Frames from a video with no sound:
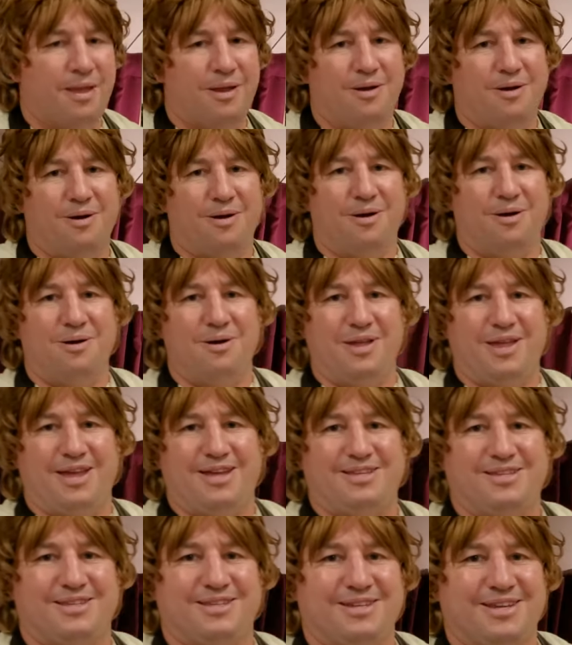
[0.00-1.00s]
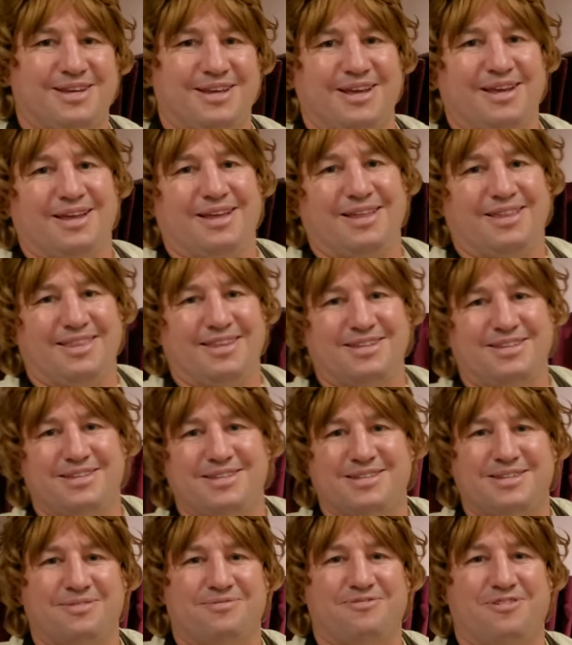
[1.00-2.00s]
Oh, yes. This
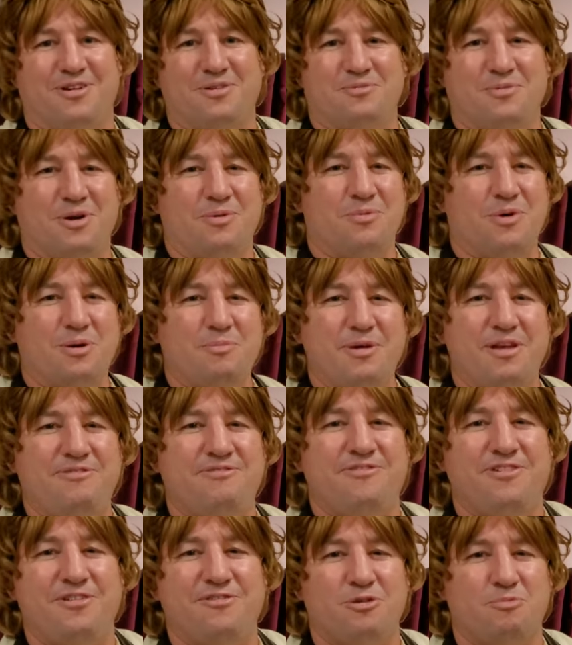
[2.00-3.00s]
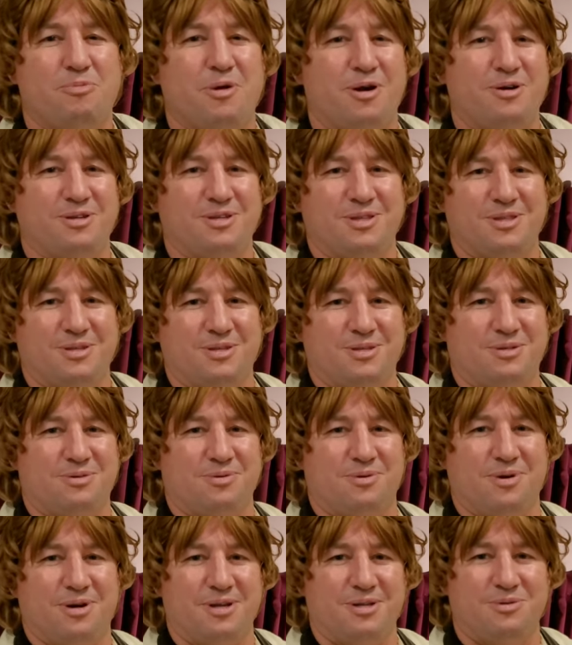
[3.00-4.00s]
is a fun one. One of my favorite parts of the
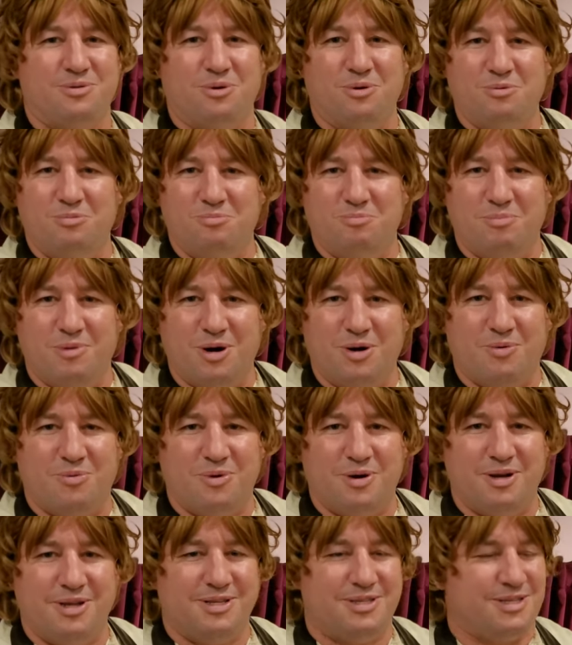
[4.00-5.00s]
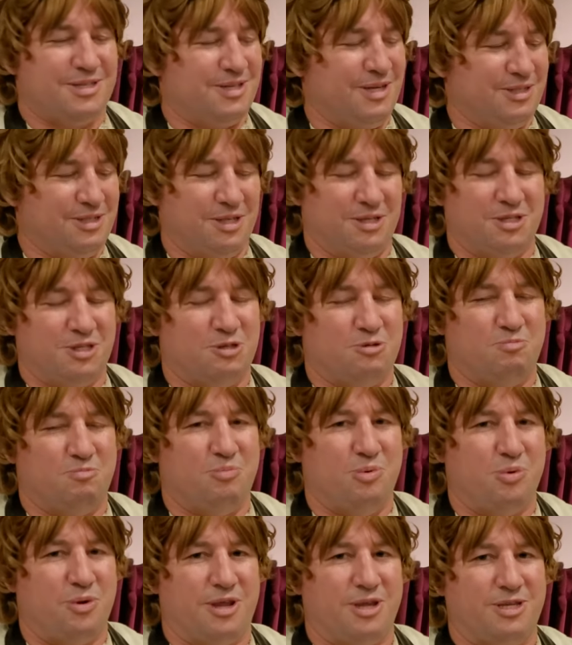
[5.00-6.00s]
stories. Oh, Mirkwood. It's such a
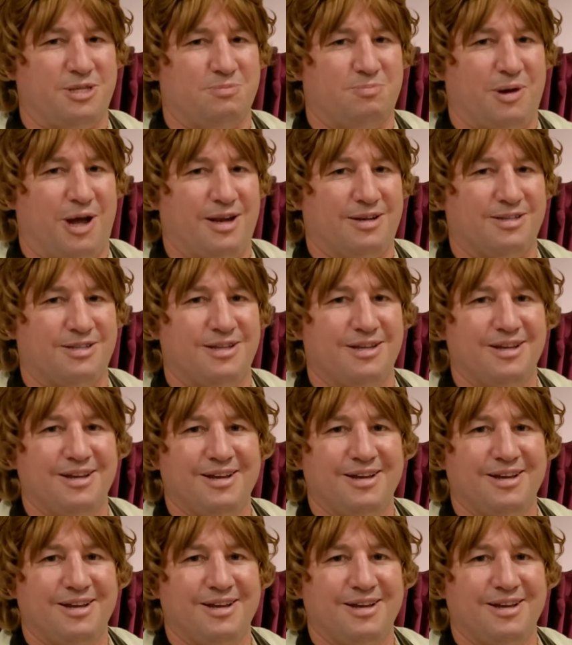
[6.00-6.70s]
spooky spot.